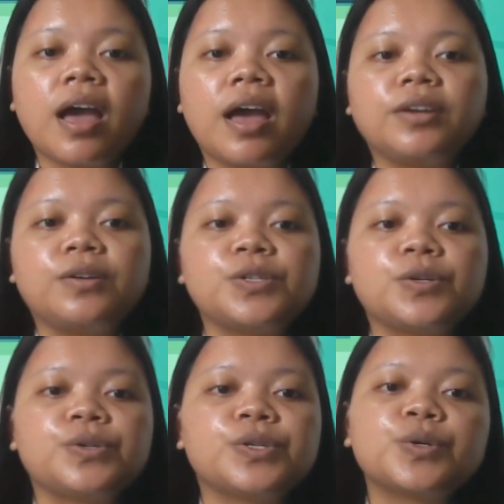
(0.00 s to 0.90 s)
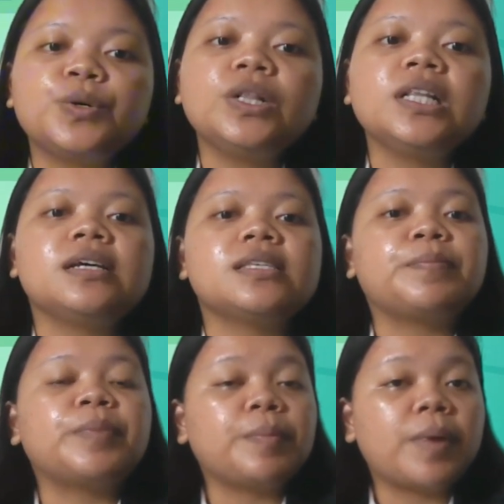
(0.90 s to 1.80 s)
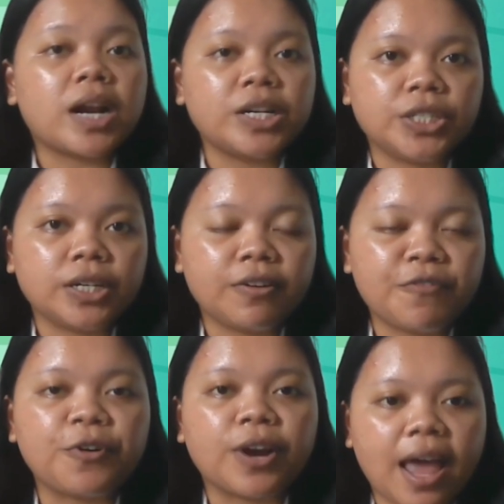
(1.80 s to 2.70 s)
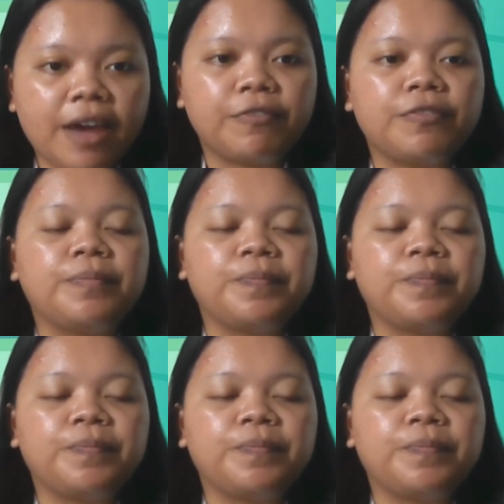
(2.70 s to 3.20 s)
and also school is a preparation for life.